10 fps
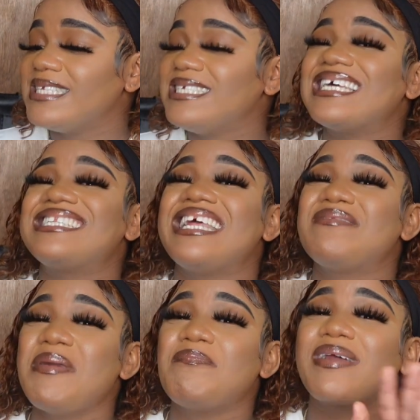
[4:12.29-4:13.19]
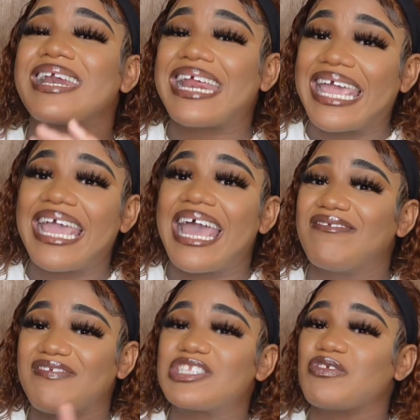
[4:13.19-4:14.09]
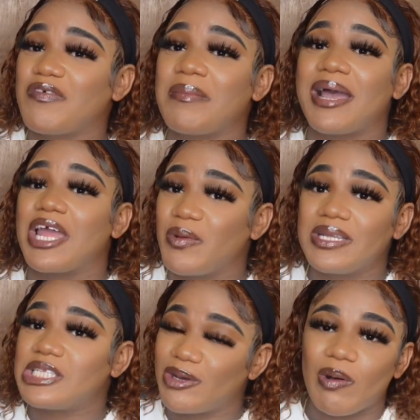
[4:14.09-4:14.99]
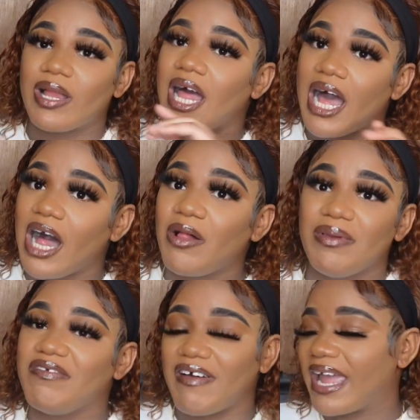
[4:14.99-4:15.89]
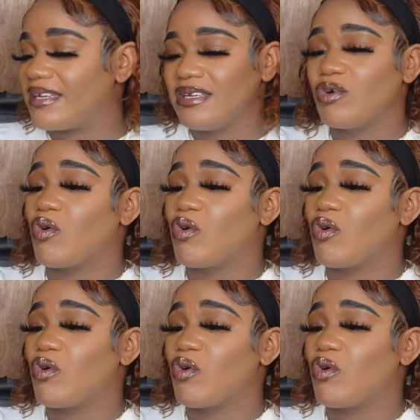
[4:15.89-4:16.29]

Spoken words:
Just let me pray and fast over my anointing oil. I'll be fine.